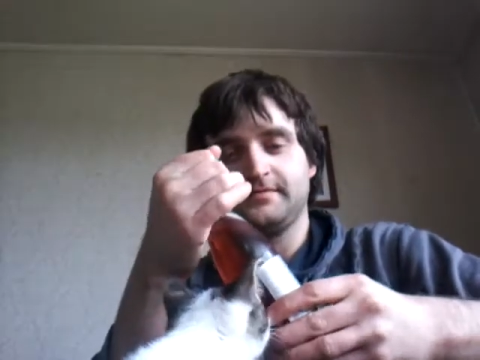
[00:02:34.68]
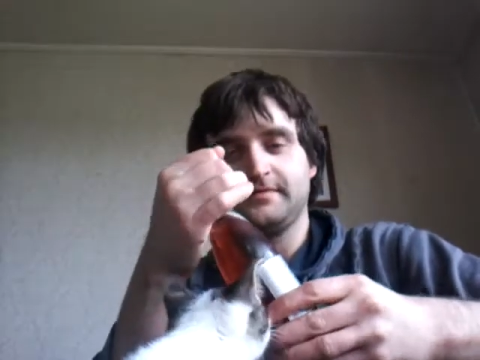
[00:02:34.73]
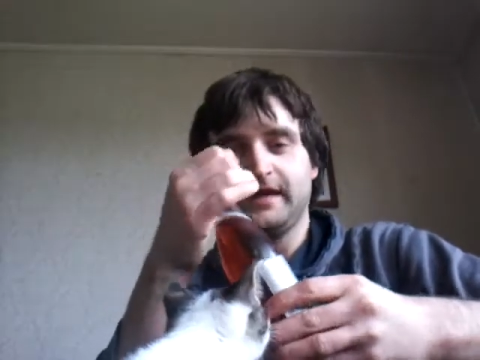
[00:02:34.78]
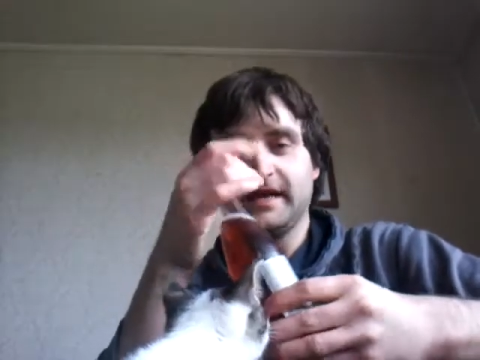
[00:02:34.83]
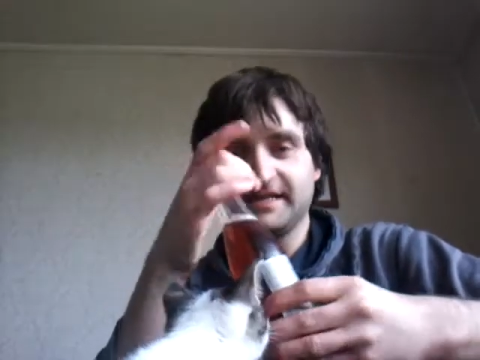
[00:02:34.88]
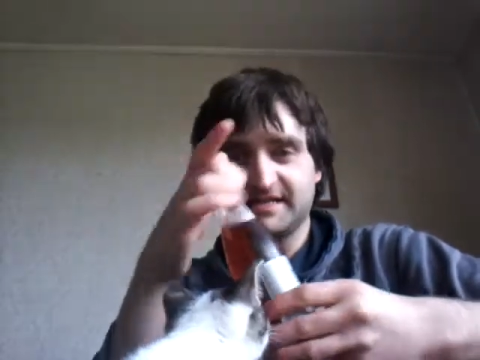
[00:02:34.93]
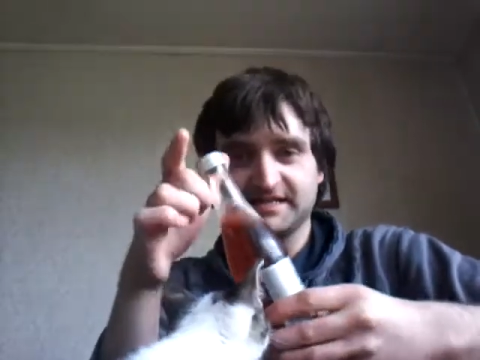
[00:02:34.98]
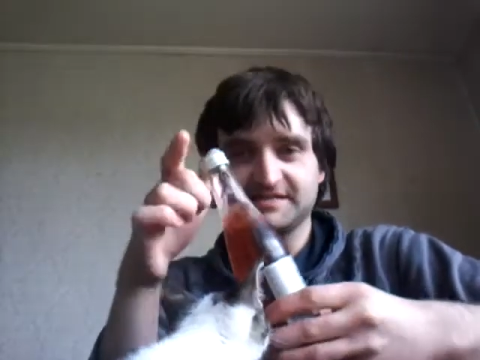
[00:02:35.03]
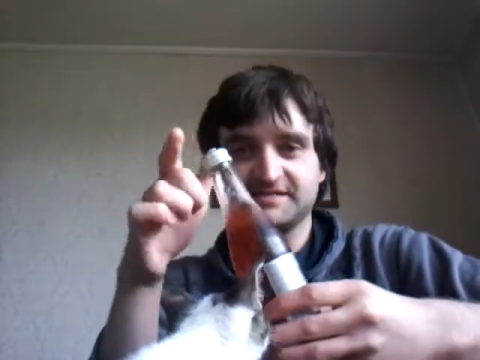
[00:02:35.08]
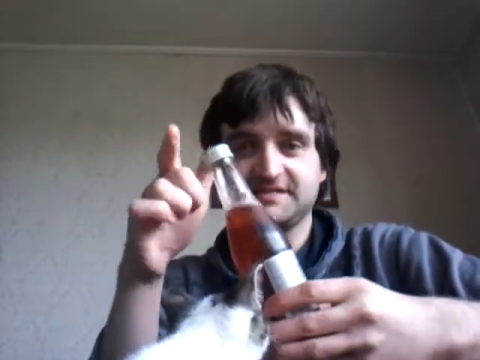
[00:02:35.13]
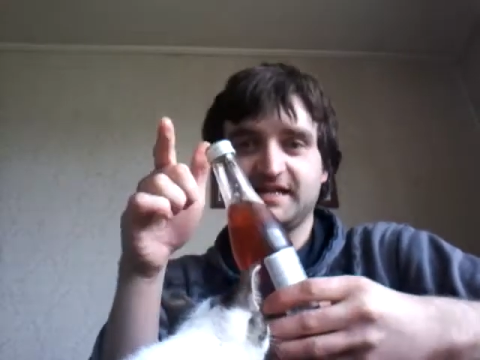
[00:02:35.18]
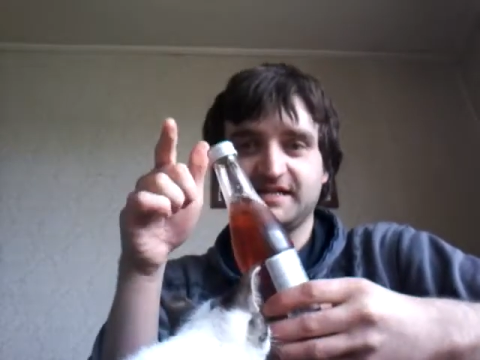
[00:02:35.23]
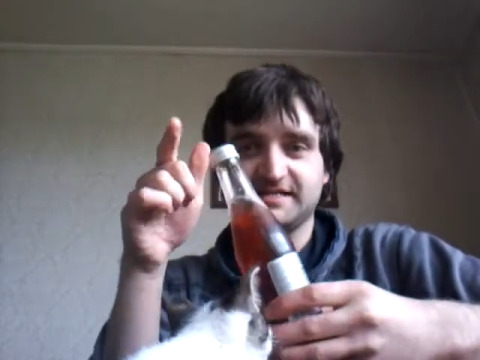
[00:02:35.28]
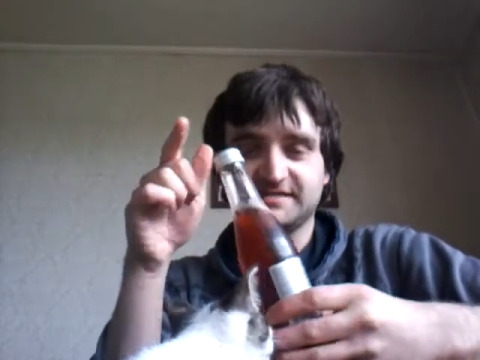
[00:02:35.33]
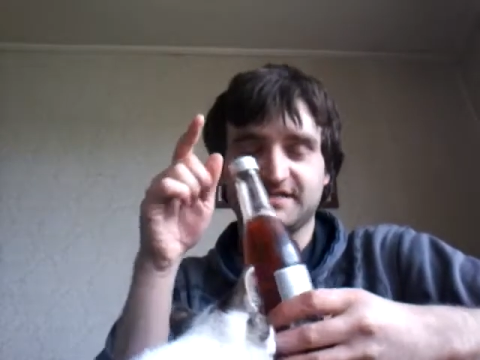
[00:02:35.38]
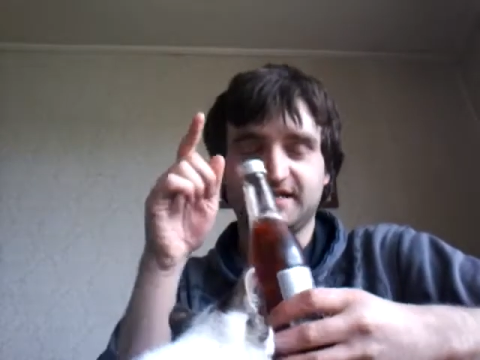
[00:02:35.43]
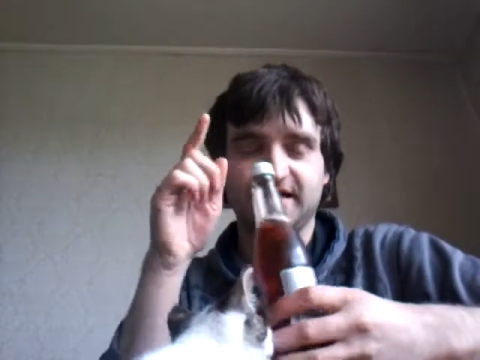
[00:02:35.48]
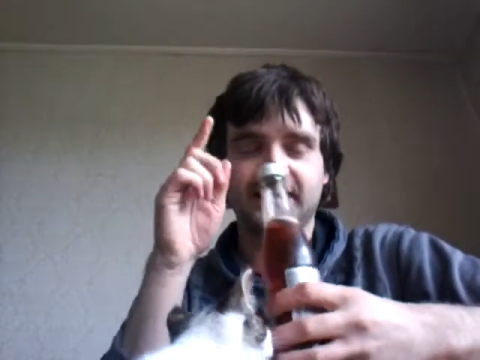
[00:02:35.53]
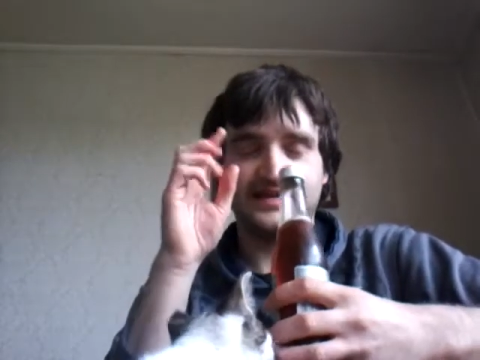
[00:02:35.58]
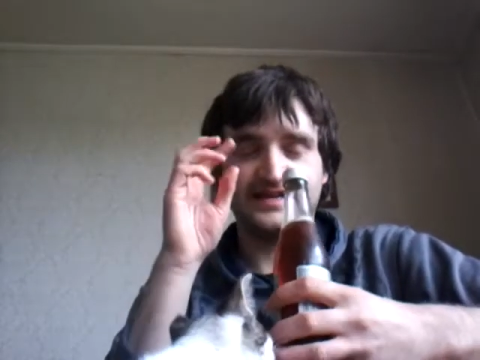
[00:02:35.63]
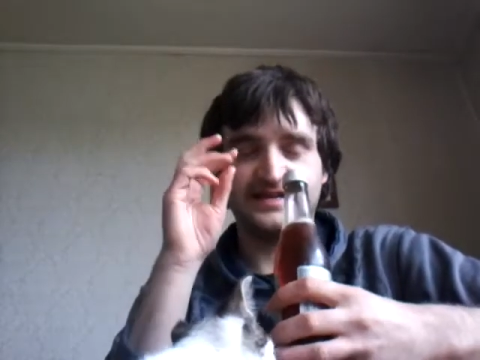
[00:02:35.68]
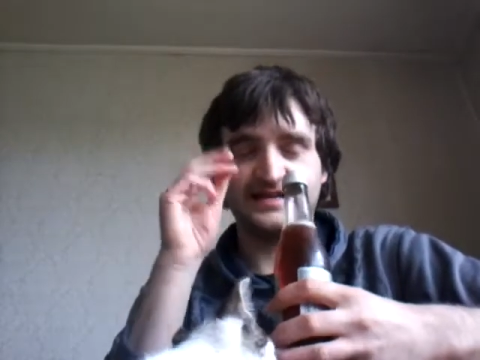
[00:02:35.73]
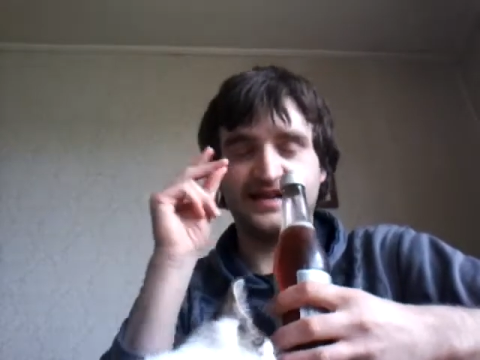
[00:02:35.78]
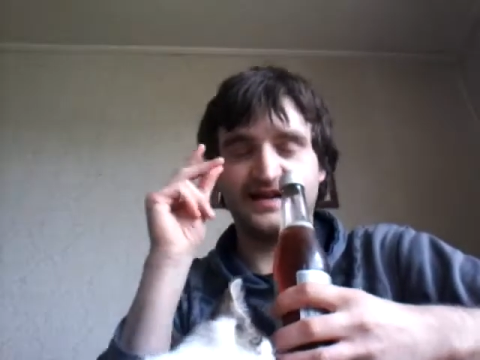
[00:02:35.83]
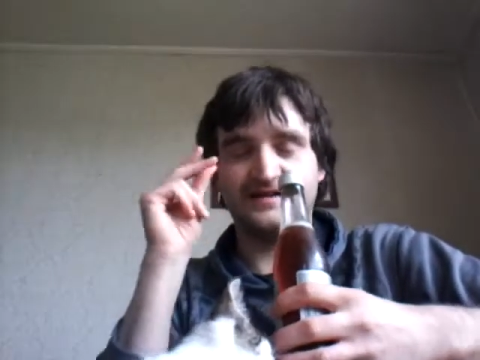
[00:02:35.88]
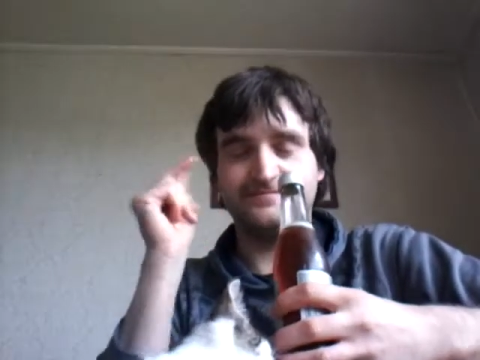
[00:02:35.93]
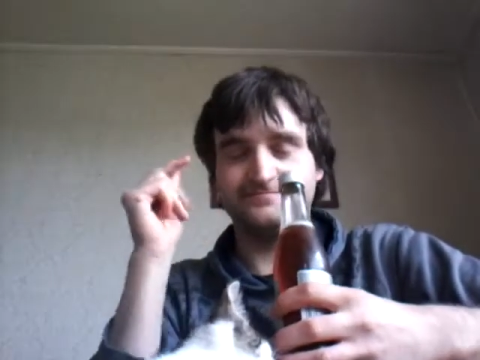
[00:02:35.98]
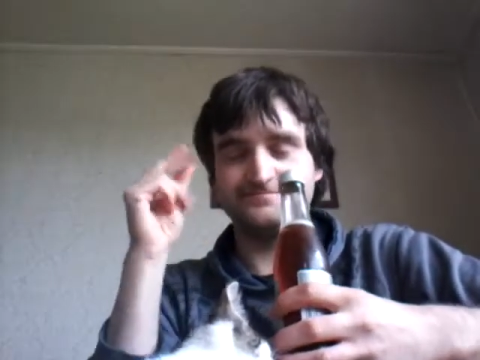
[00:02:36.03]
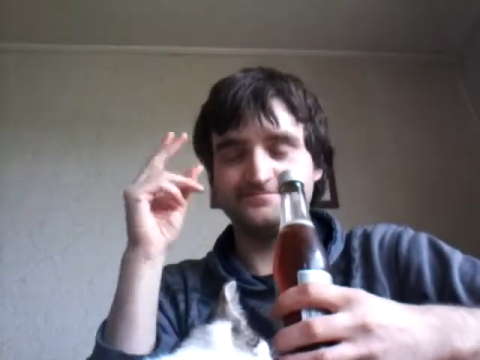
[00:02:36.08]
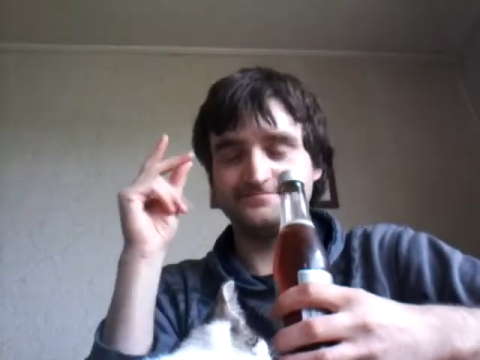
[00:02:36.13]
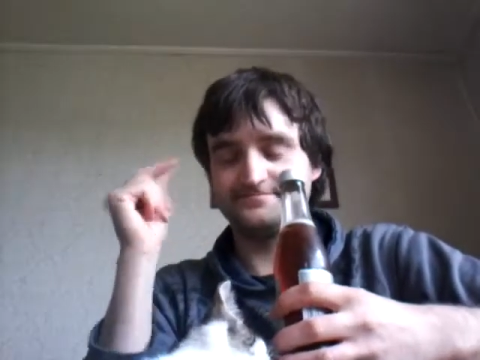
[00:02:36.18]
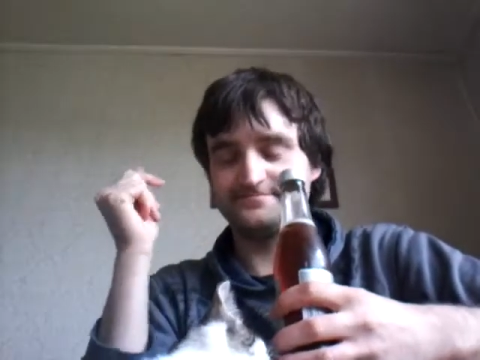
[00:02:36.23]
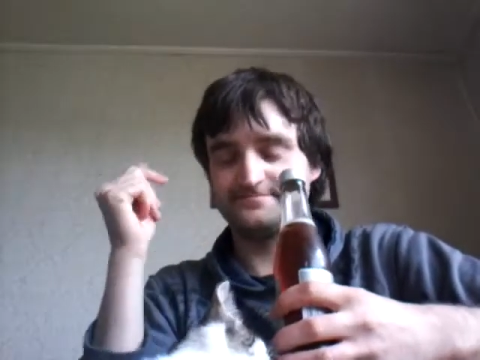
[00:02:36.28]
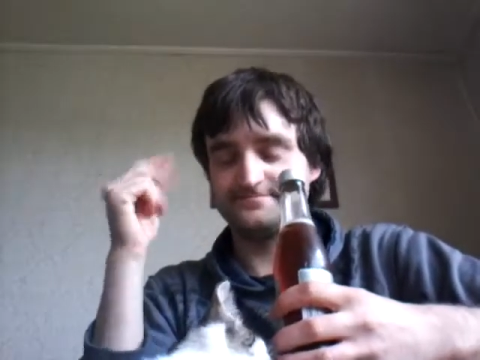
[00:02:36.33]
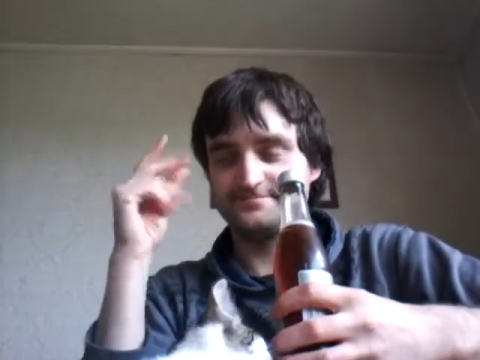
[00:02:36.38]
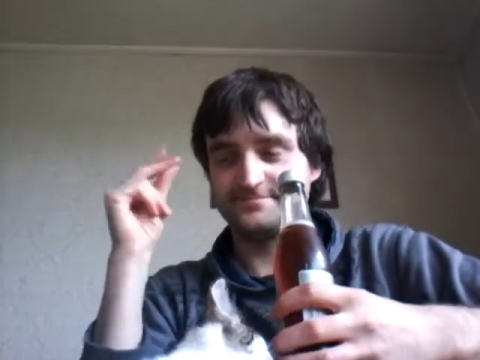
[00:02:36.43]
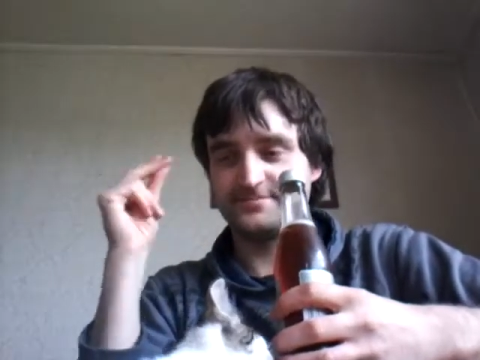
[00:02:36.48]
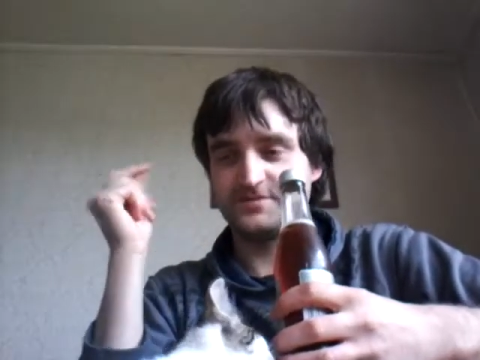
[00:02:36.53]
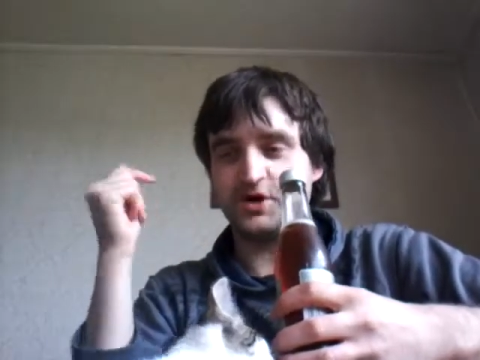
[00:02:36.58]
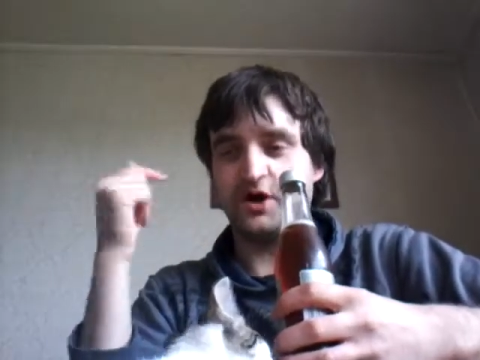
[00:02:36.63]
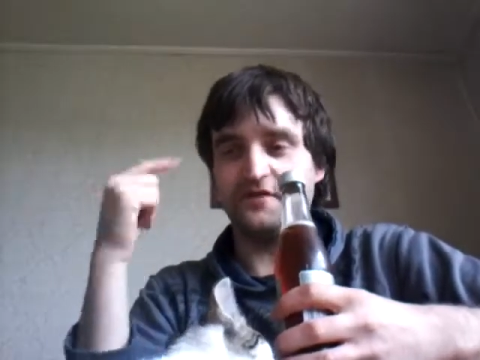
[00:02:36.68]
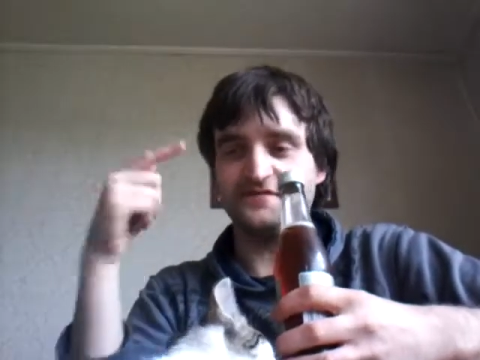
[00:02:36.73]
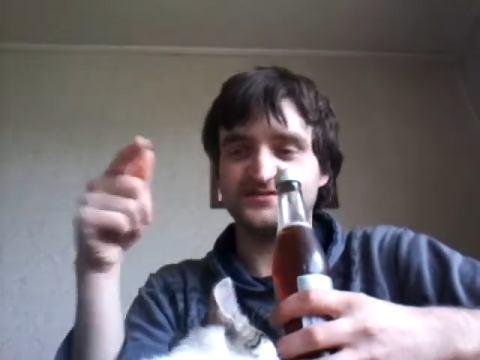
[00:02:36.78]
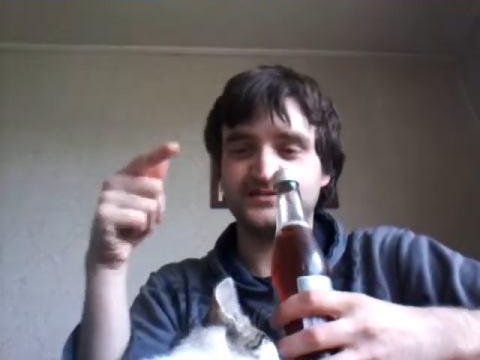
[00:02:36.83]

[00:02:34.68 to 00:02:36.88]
it doesn't taste like cough